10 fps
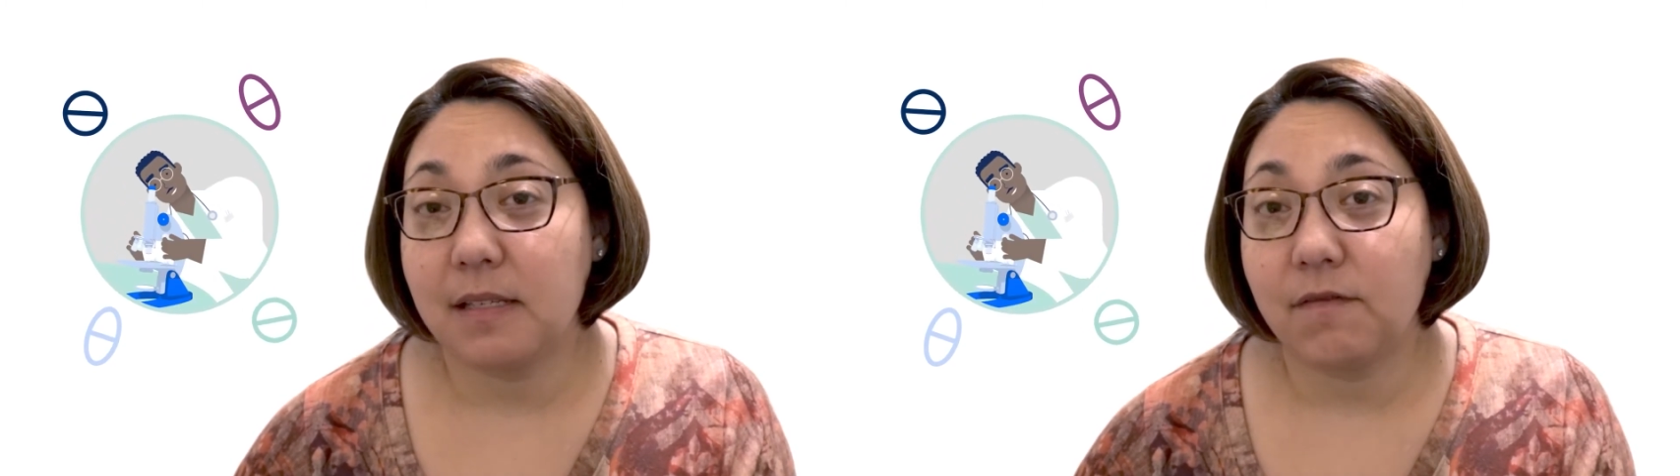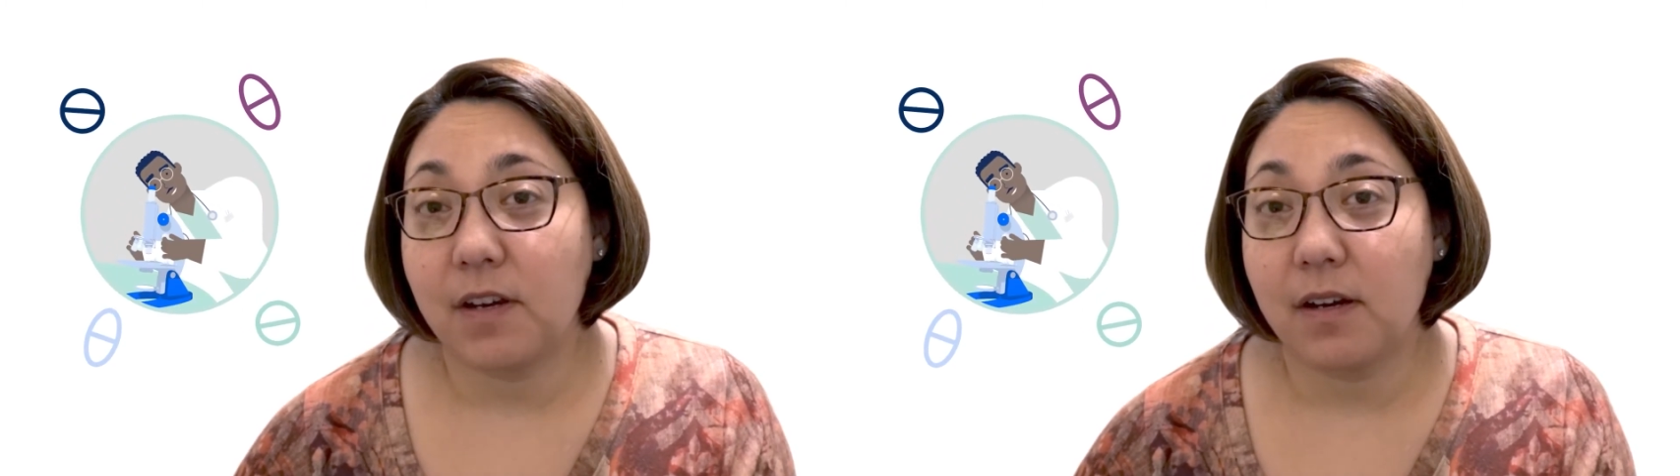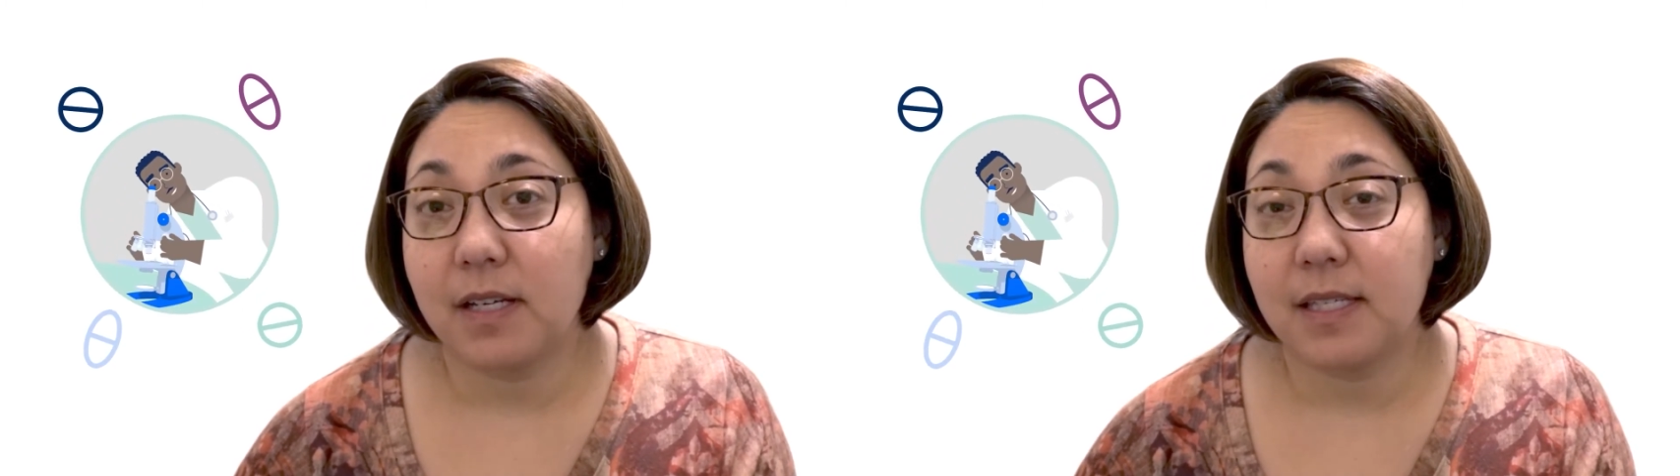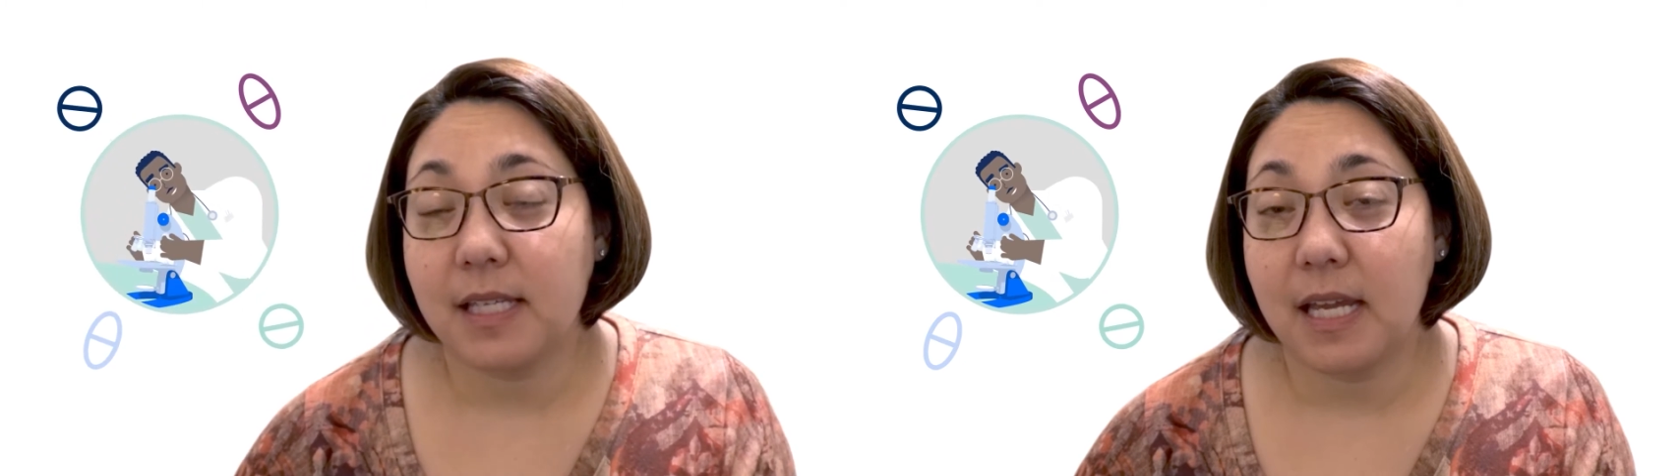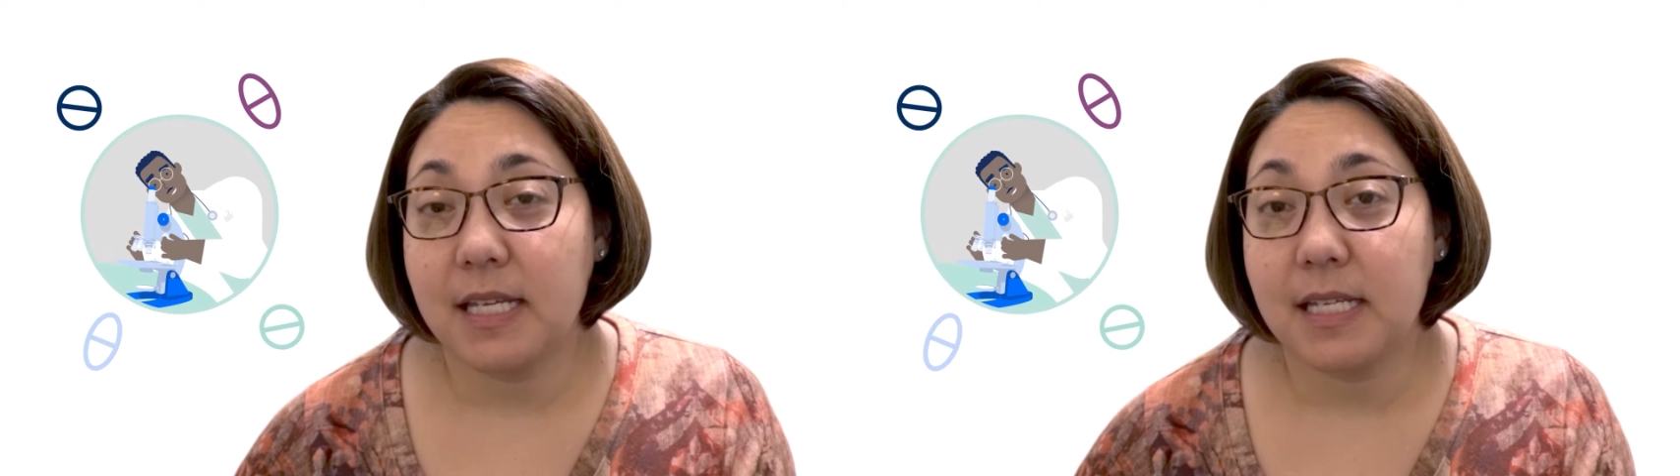and various
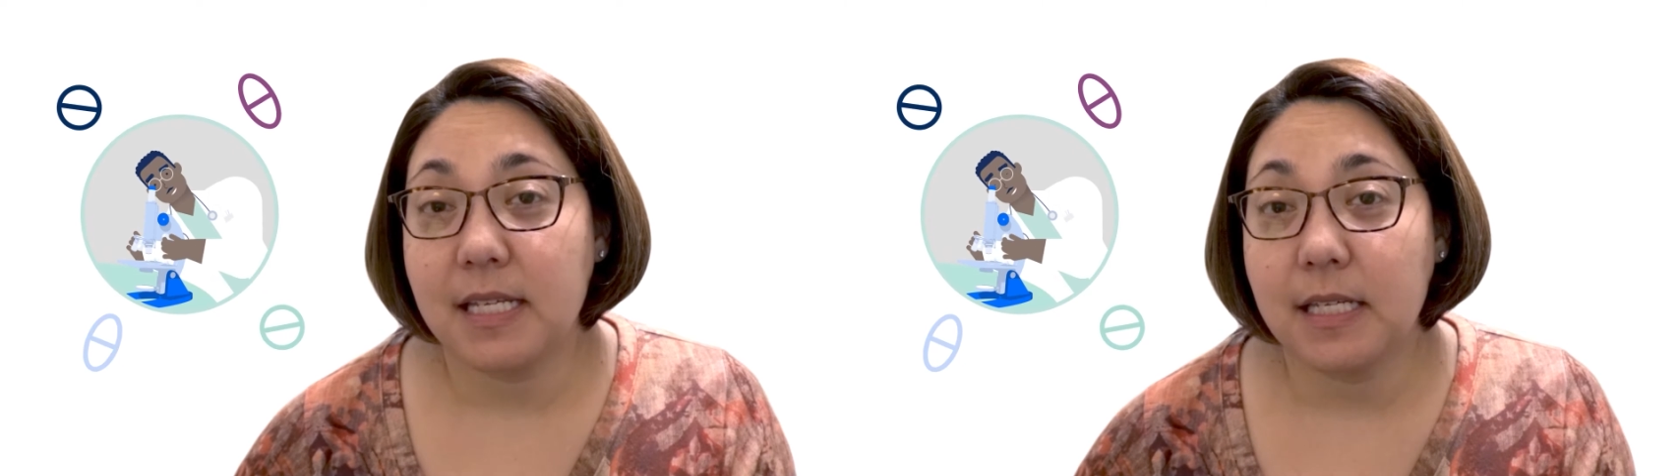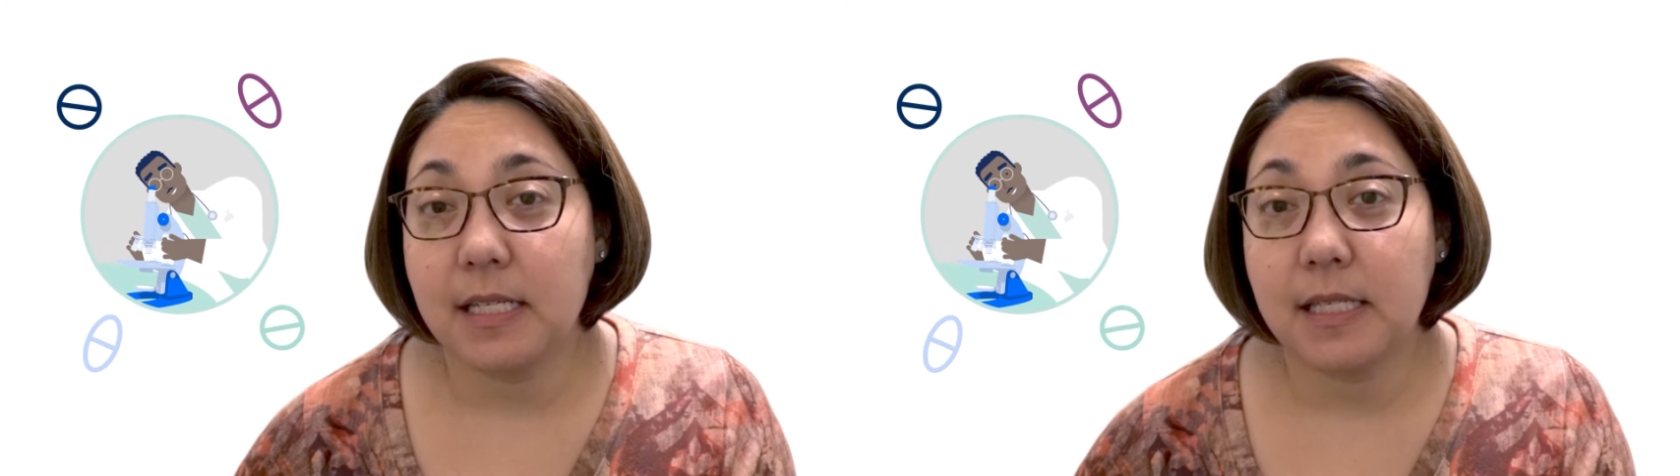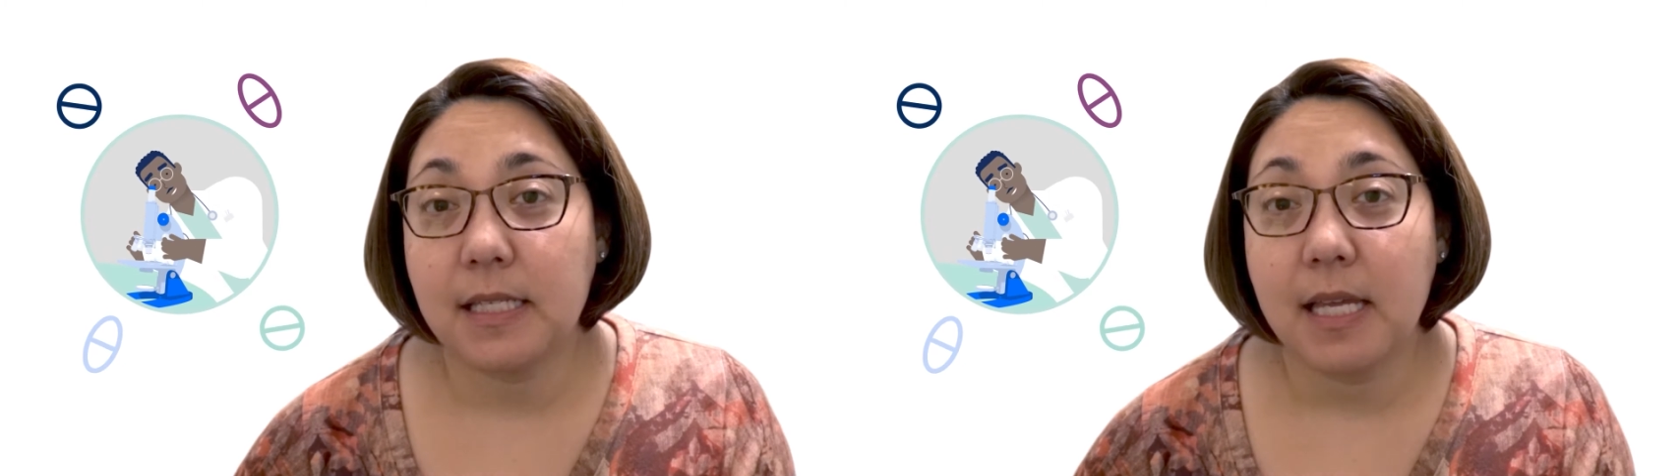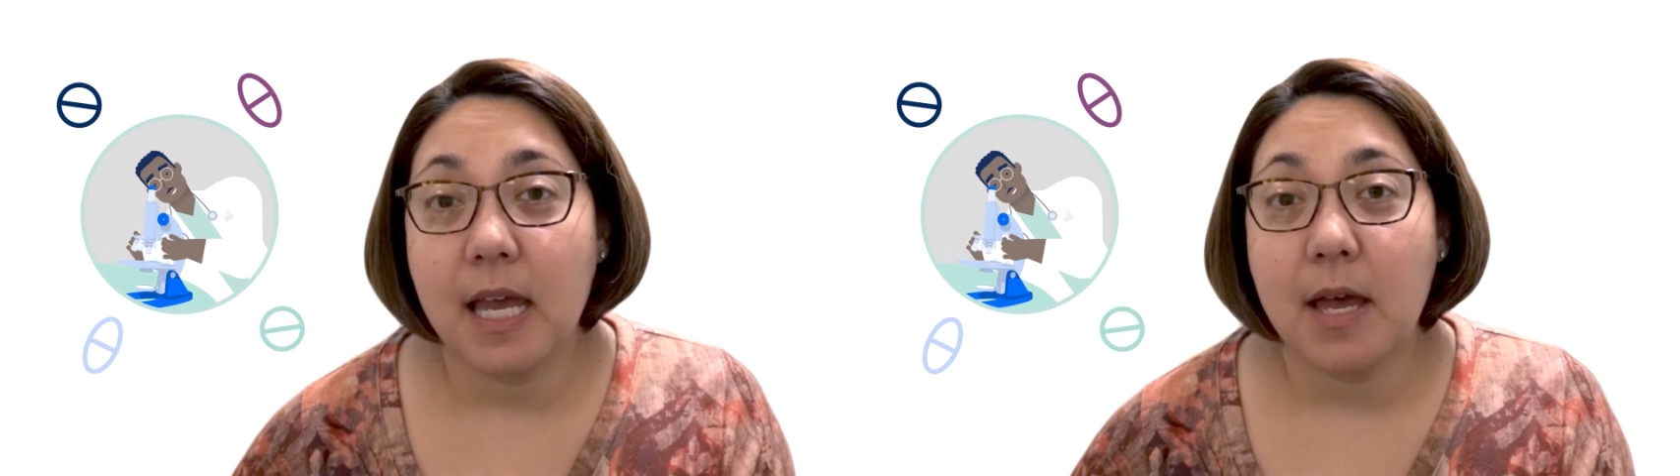scientists.